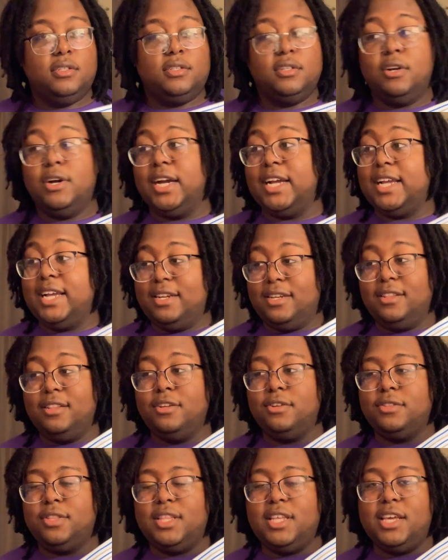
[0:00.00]
So I got the
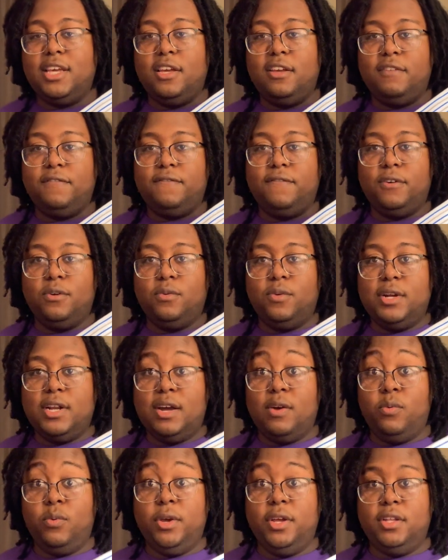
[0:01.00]
little thing for when
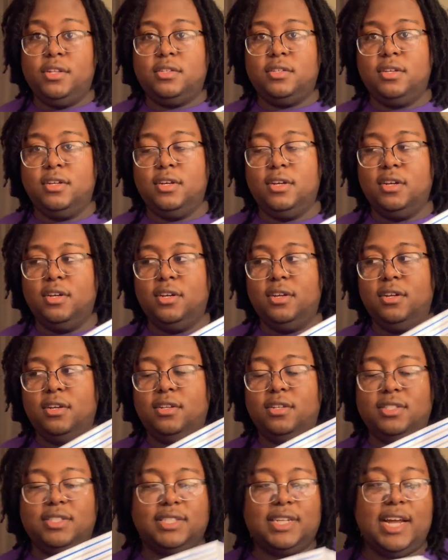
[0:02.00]
I went to
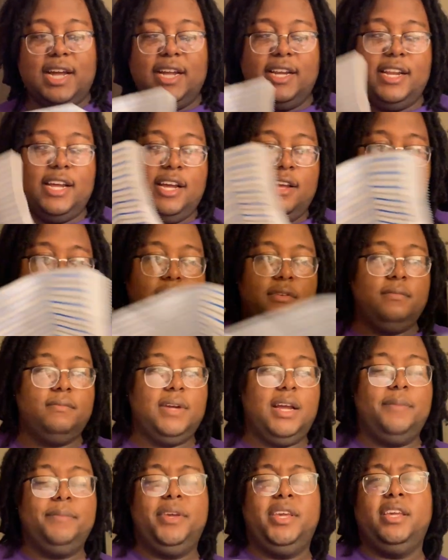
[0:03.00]
skydiving.
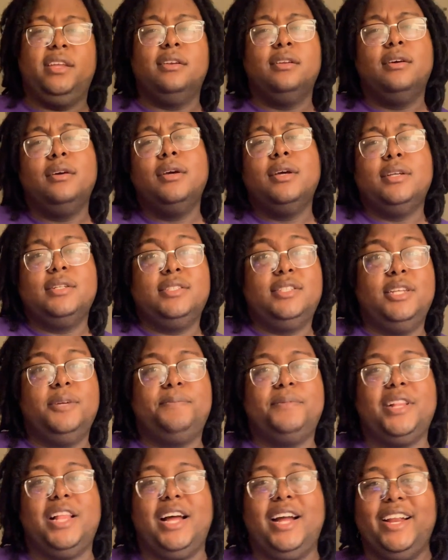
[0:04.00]
I mean,
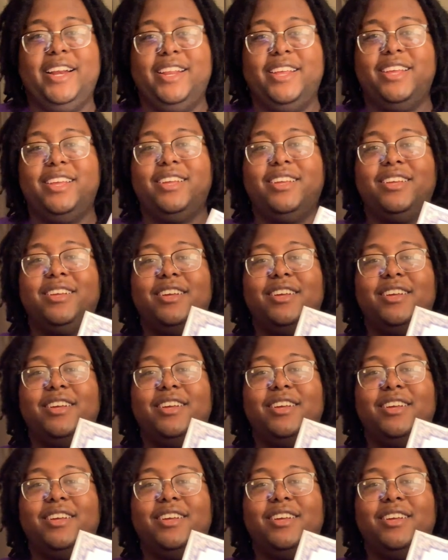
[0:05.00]
ziplining.